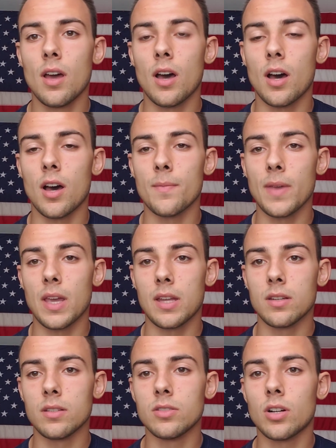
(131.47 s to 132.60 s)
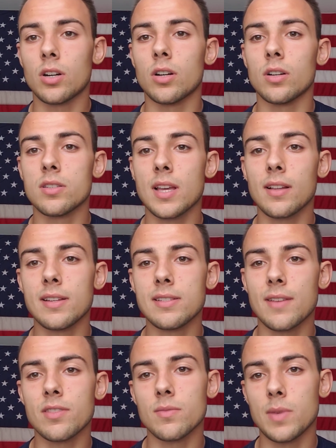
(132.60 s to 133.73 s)
and satellites
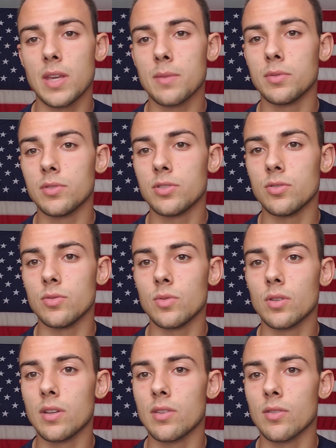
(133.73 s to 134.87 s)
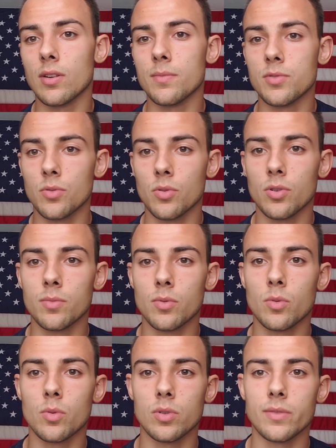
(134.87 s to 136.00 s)
have to be able to either absorb
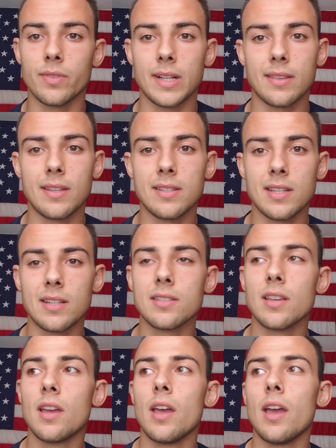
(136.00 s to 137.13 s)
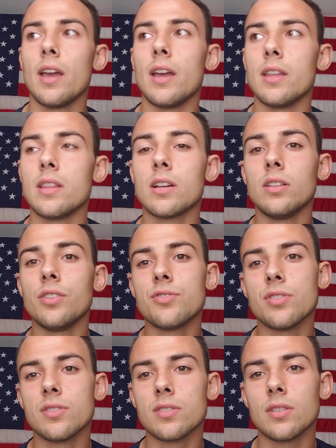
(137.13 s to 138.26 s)
or deflect these things, and the
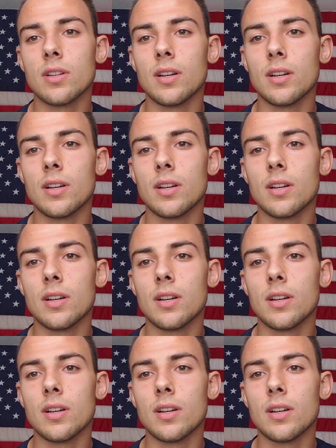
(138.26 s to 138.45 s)
collisions